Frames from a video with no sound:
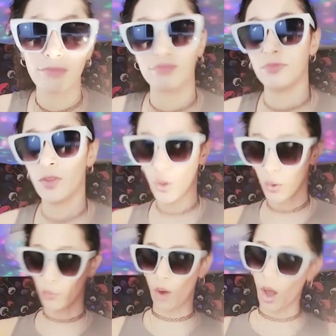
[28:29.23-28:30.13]
The
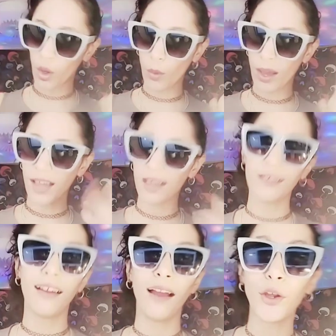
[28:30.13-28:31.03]
wrong way?
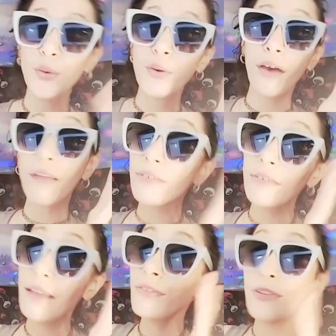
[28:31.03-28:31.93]
Are you
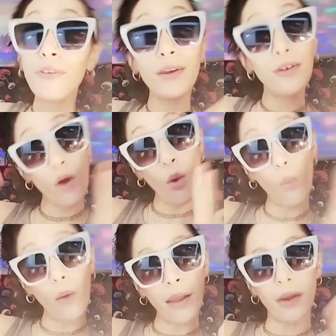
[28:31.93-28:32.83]
continentally
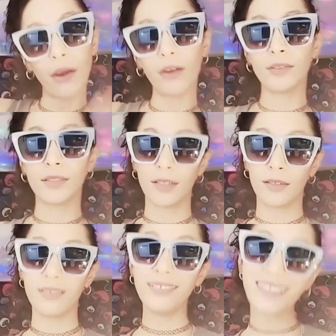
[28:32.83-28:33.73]
aware?
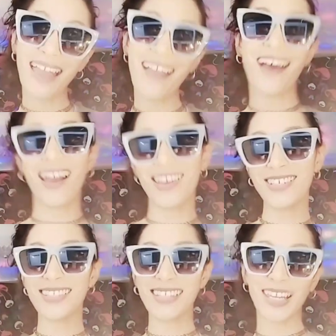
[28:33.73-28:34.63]
Yeah, I
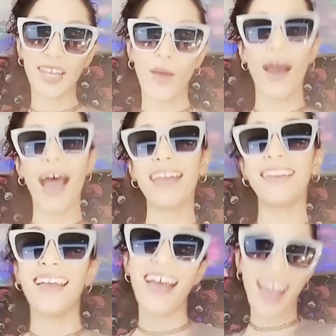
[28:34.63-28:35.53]
just you know I'd
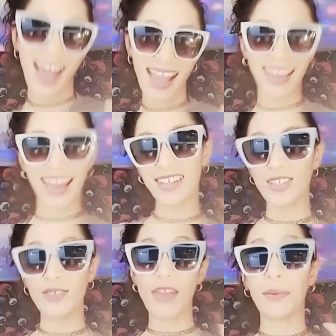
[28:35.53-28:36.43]
I I just
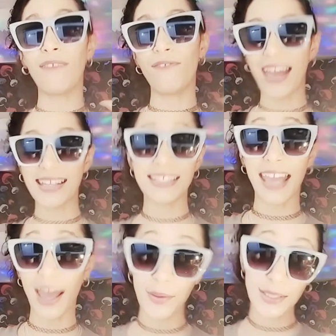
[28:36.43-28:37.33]
rather be fancy. I
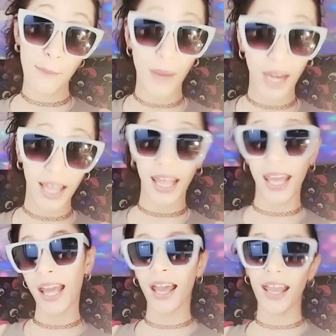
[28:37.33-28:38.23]
went to Berkeley,
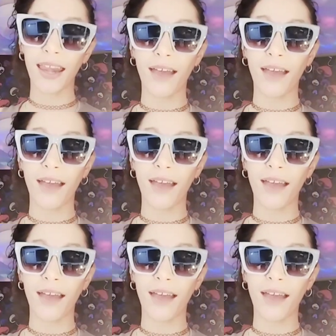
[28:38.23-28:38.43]
you know.